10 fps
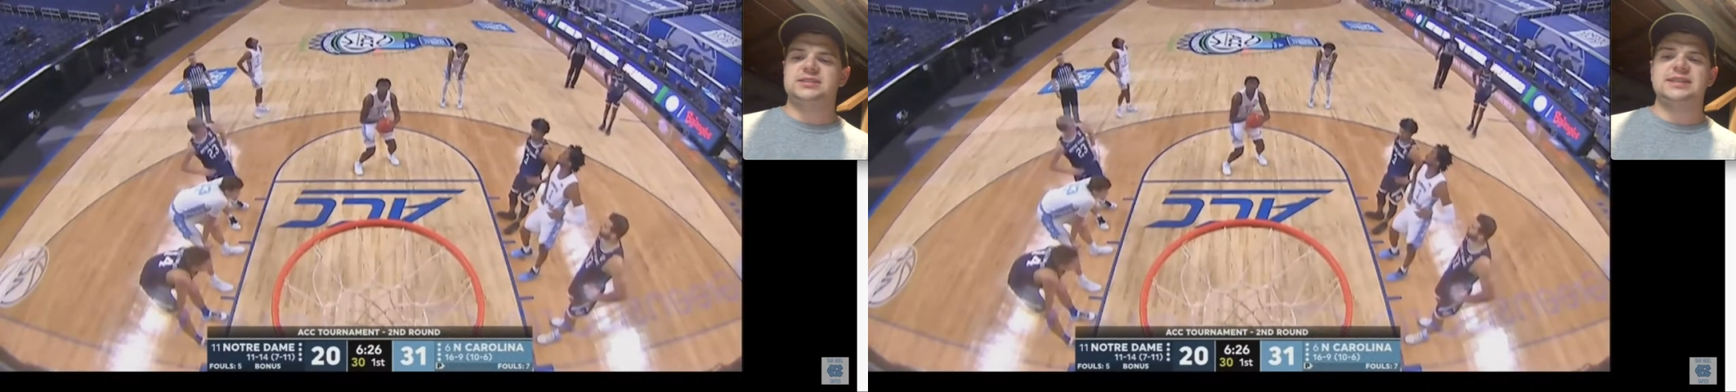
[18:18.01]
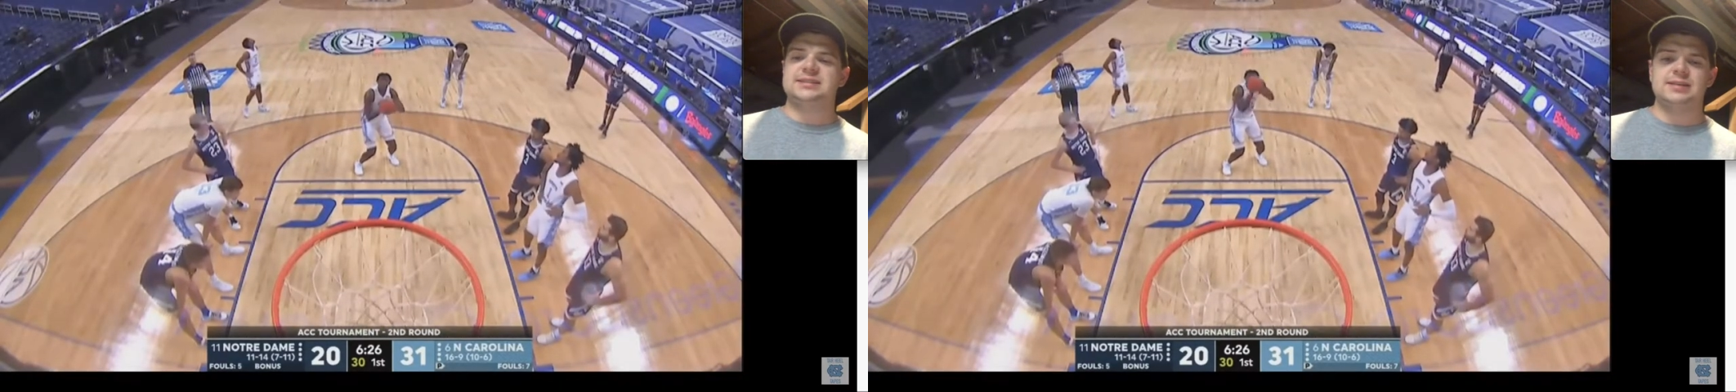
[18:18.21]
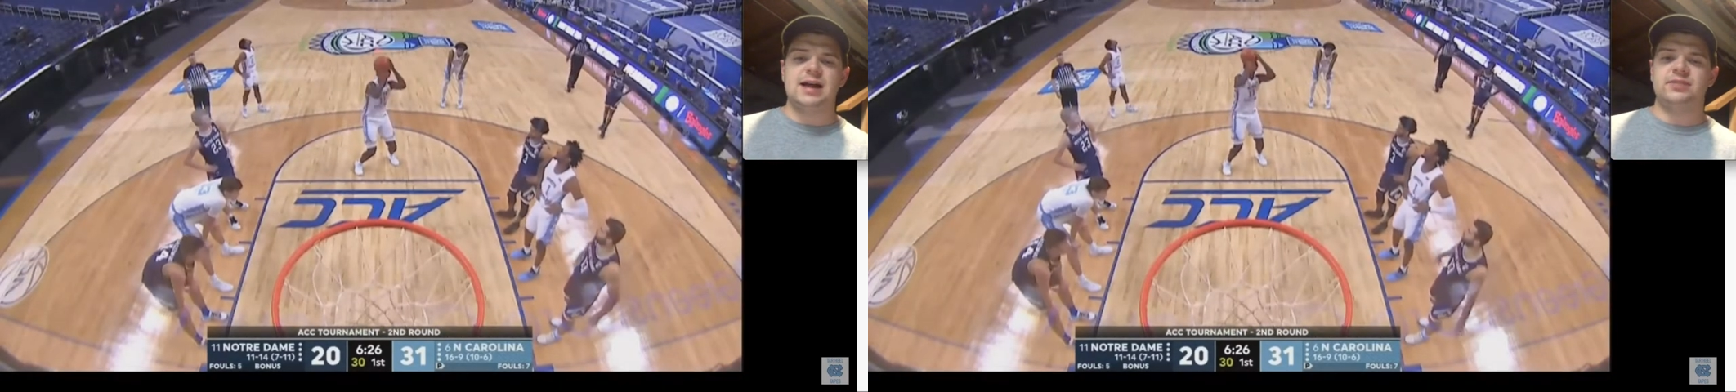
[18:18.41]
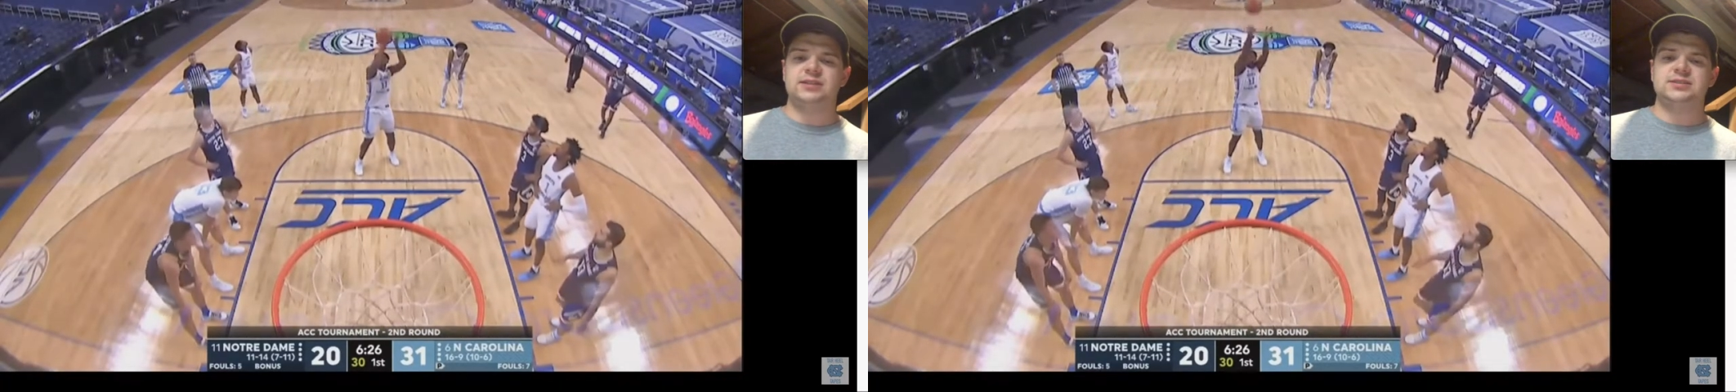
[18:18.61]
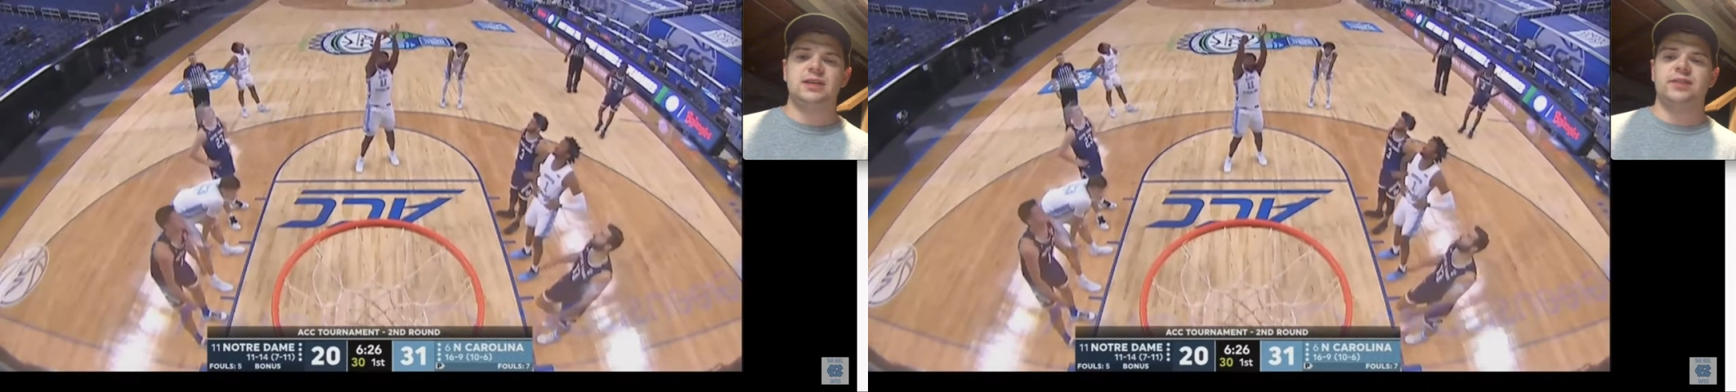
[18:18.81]
6'11
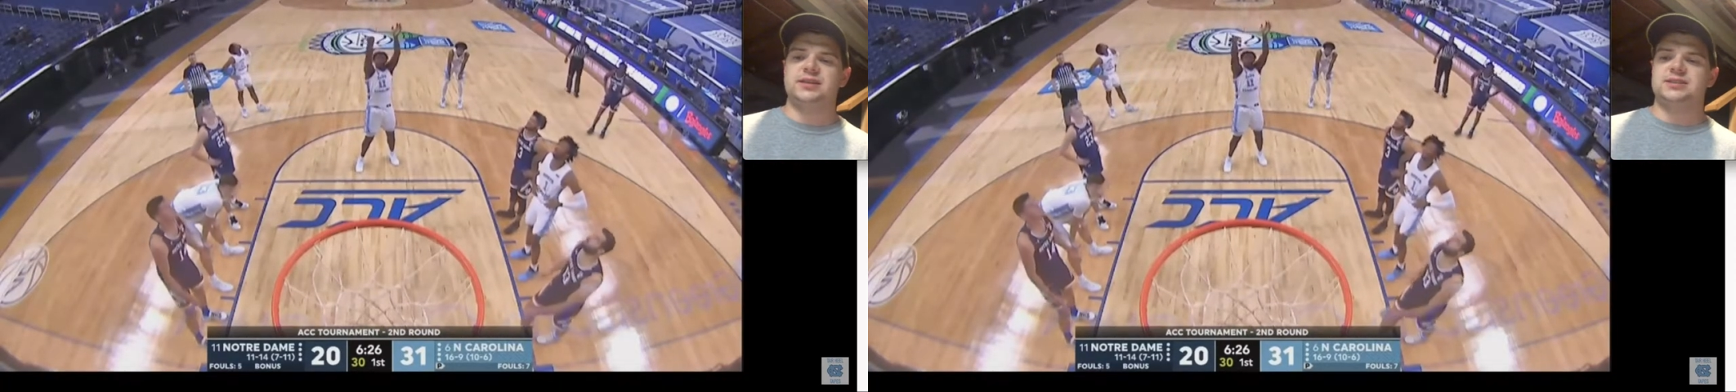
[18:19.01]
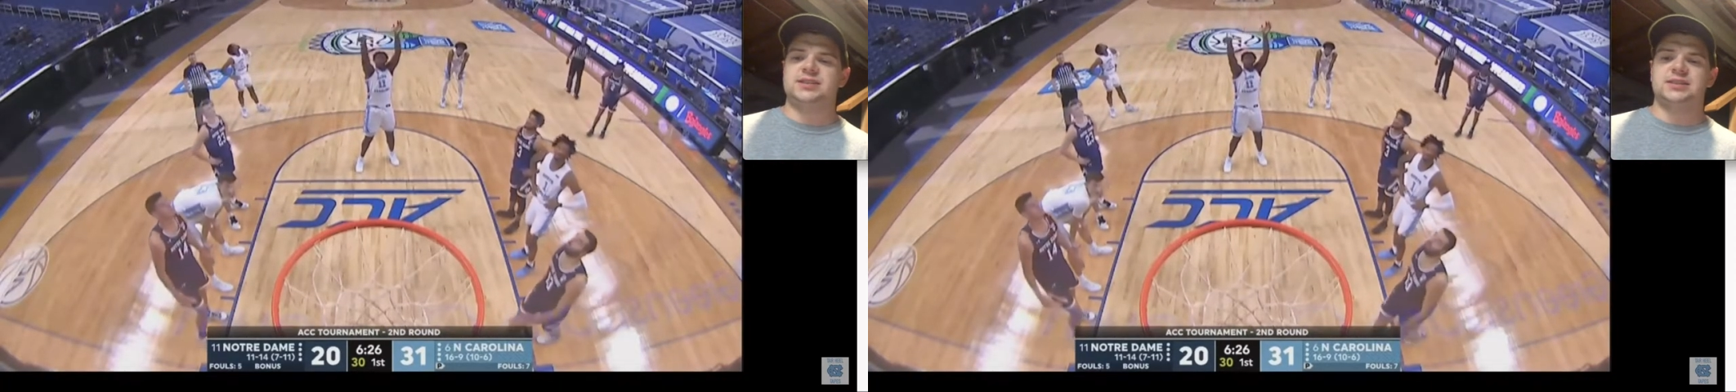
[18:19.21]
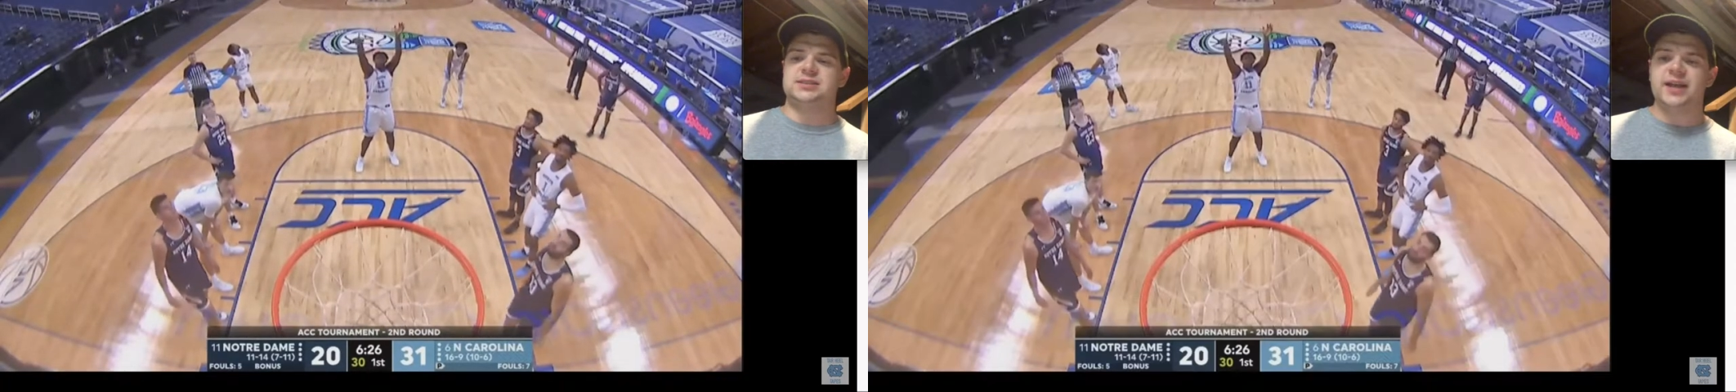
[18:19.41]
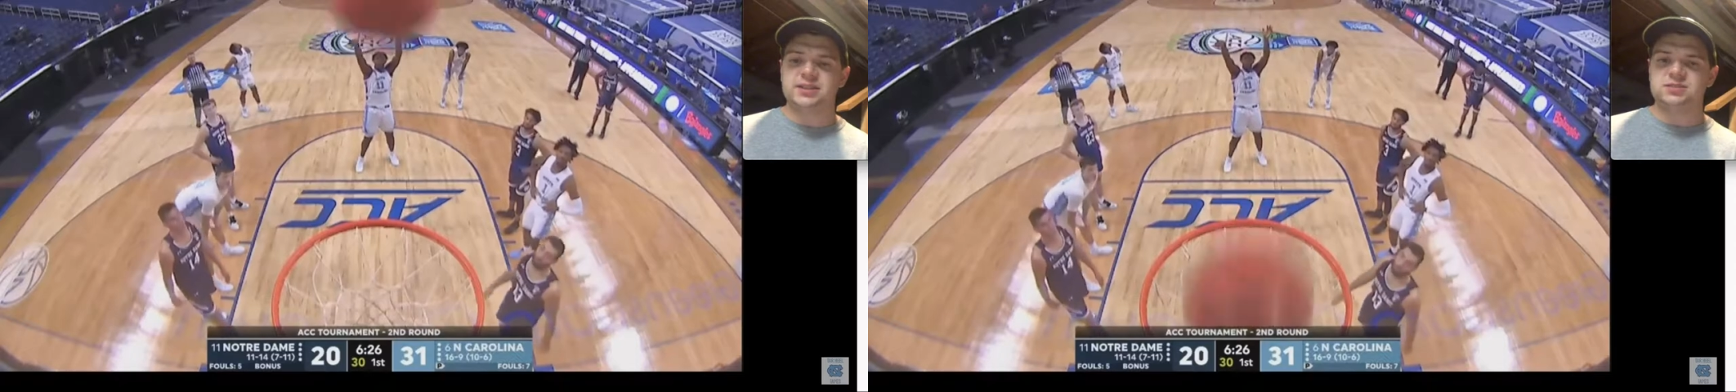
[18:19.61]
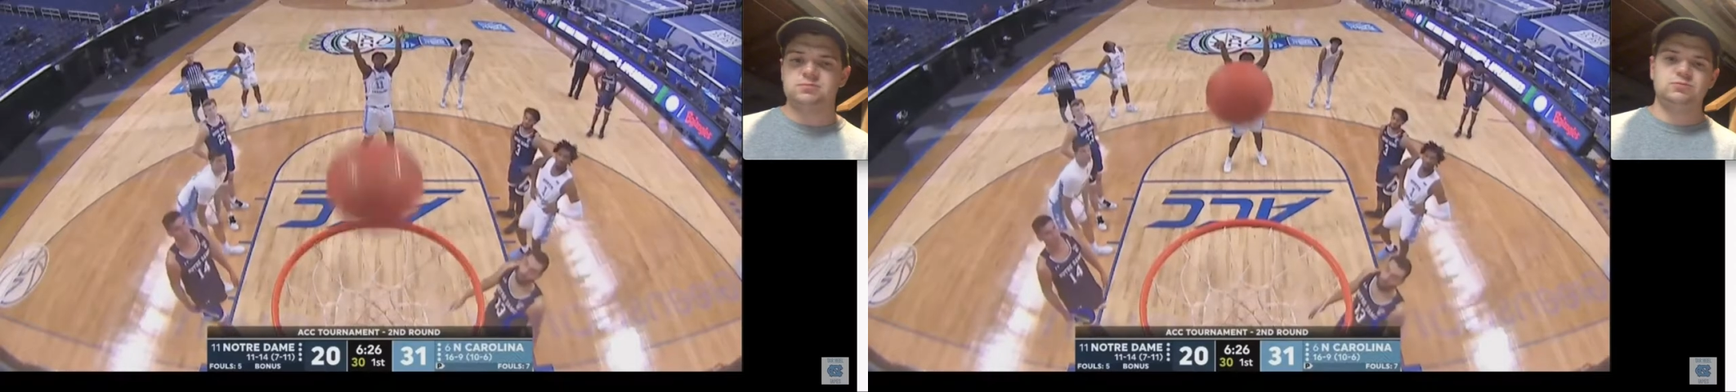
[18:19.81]
instead of like
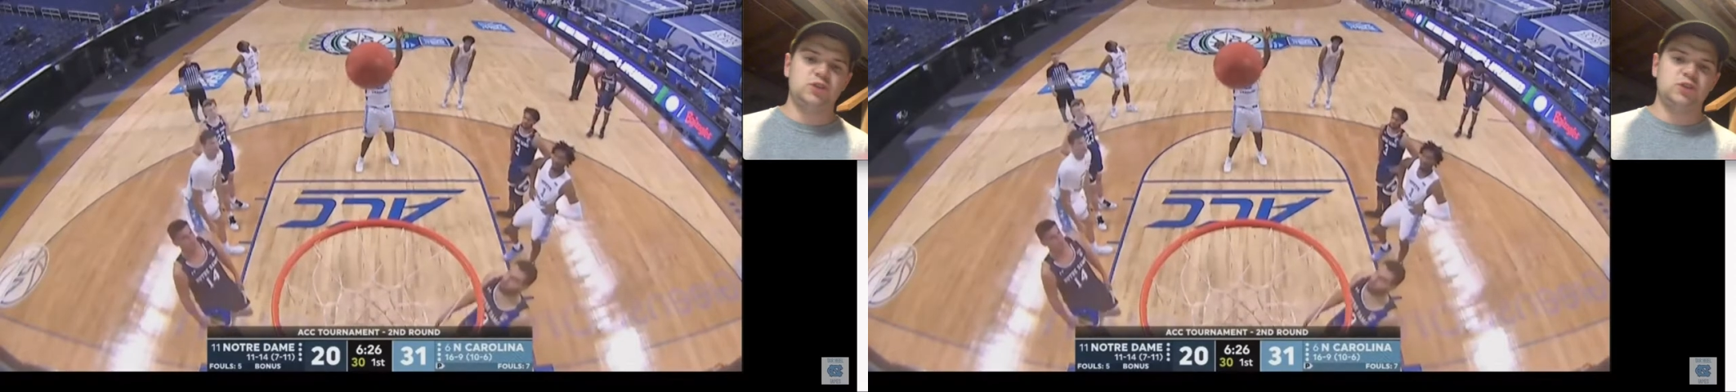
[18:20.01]
6'6.